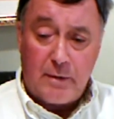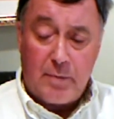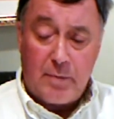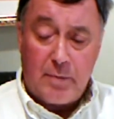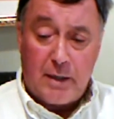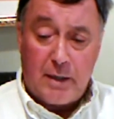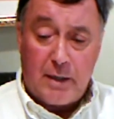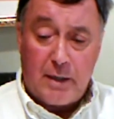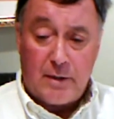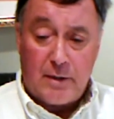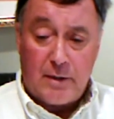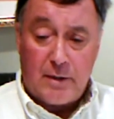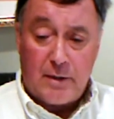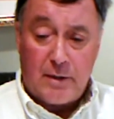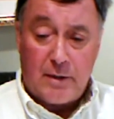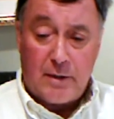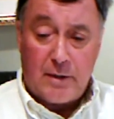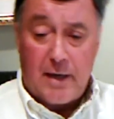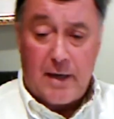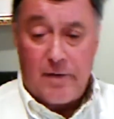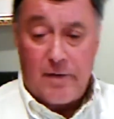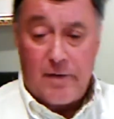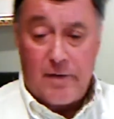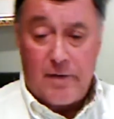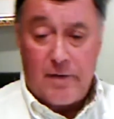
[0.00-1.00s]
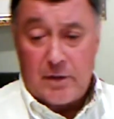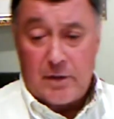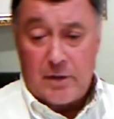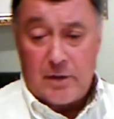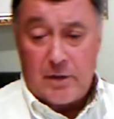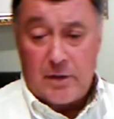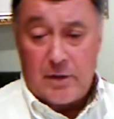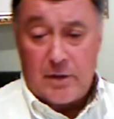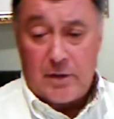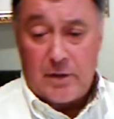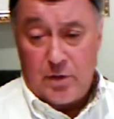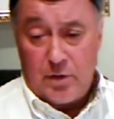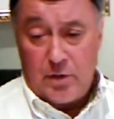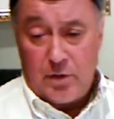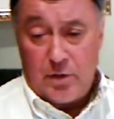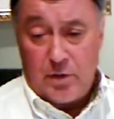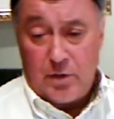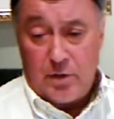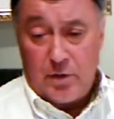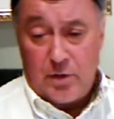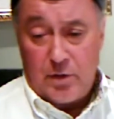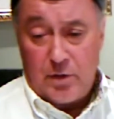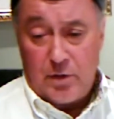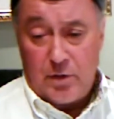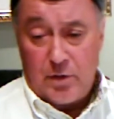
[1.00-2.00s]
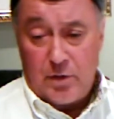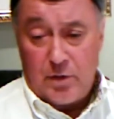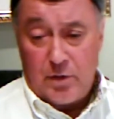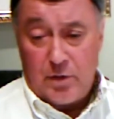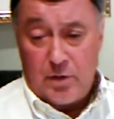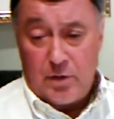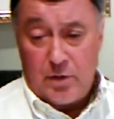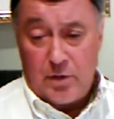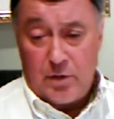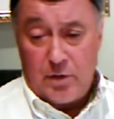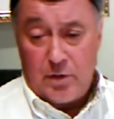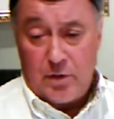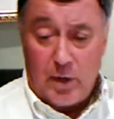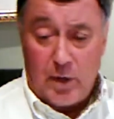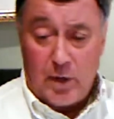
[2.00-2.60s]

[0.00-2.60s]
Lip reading: because obviously you still have 0 to 1,